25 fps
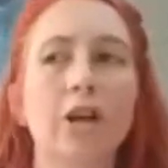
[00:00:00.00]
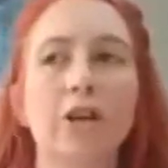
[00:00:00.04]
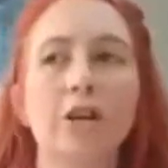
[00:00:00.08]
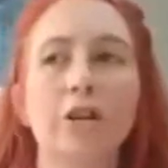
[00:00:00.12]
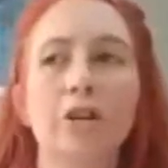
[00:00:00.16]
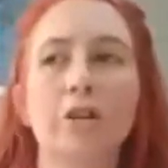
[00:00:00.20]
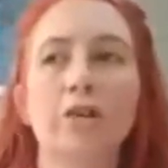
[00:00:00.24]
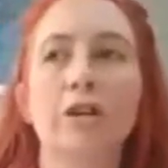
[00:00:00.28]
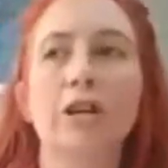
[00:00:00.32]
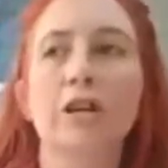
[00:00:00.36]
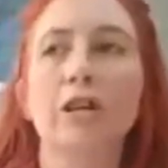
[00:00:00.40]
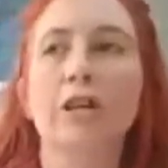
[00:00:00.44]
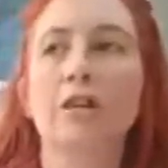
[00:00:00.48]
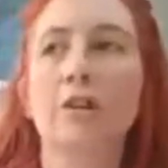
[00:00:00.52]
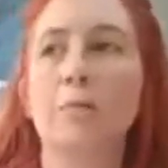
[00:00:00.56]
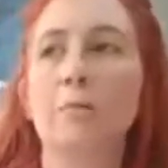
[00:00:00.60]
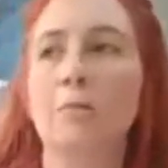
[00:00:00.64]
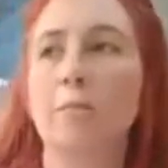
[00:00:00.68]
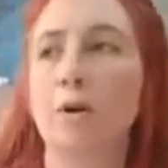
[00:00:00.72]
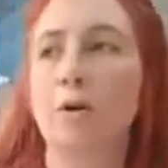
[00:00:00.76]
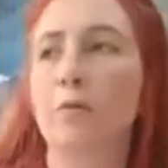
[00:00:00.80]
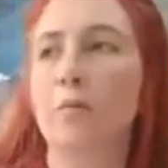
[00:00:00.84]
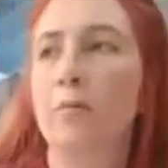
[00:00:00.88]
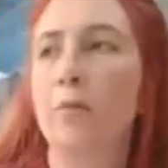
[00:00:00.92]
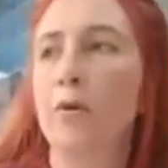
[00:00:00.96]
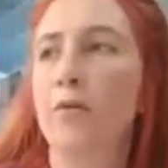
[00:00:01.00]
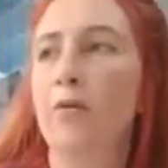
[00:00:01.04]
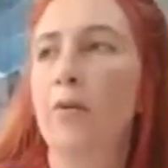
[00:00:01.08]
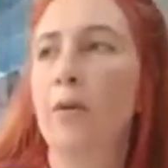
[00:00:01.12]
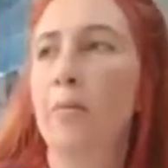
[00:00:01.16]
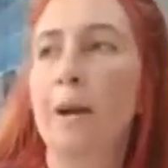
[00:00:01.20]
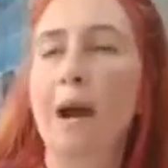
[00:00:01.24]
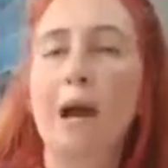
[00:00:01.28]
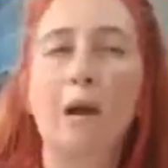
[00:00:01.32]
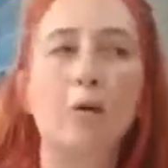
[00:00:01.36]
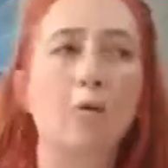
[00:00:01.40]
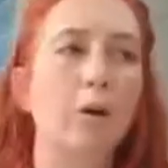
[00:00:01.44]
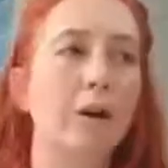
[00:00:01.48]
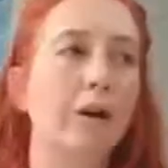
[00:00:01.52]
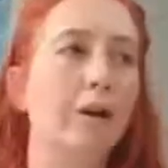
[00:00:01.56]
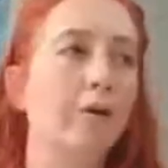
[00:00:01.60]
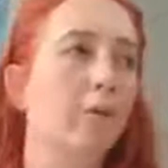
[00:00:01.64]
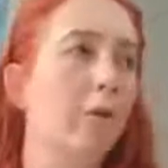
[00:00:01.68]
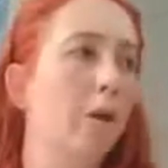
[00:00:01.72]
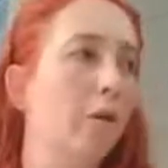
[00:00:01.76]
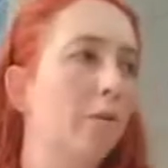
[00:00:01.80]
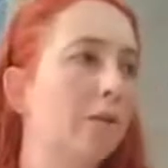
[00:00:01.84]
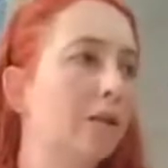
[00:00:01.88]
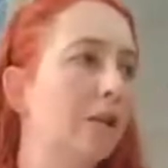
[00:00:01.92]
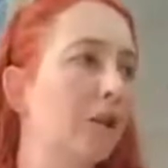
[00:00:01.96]
You need to mo move it back, what, it,
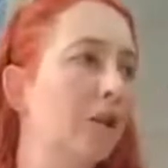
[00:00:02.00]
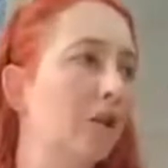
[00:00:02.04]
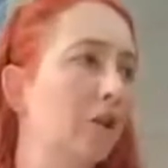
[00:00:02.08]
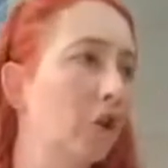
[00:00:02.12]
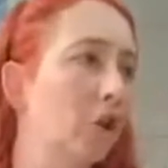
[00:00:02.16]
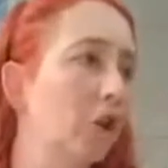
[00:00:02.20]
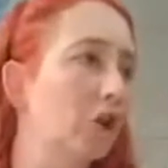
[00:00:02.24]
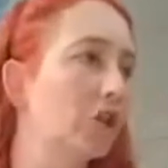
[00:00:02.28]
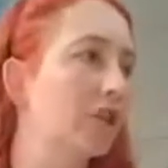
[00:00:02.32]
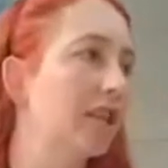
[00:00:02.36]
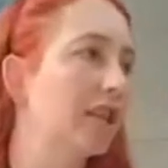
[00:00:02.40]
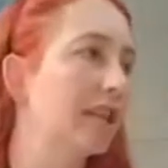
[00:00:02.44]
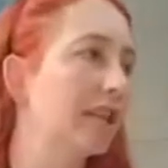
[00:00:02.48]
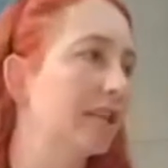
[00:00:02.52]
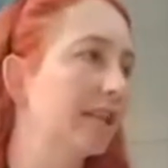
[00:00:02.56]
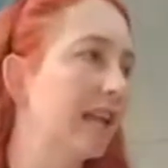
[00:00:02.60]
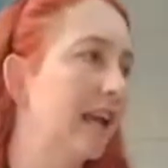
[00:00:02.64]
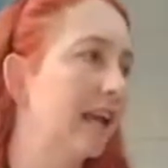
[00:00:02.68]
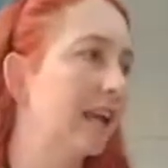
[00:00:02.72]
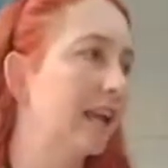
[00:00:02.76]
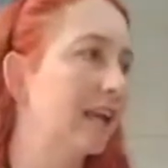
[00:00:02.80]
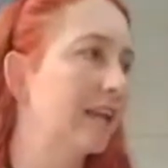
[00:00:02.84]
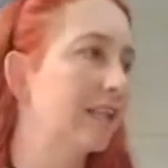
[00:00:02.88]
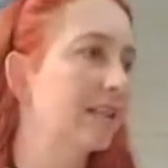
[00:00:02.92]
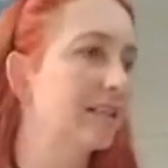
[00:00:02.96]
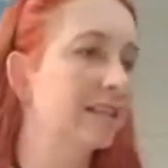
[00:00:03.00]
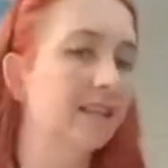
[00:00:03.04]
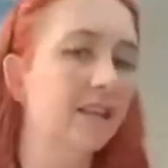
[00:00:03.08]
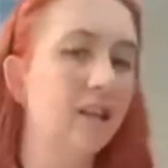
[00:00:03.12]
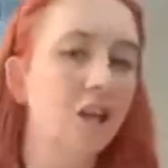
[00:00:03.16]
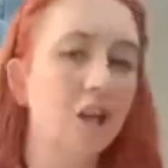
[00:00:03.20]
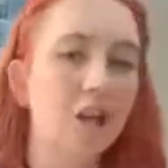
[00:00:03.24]
what was it, thirteen seconds?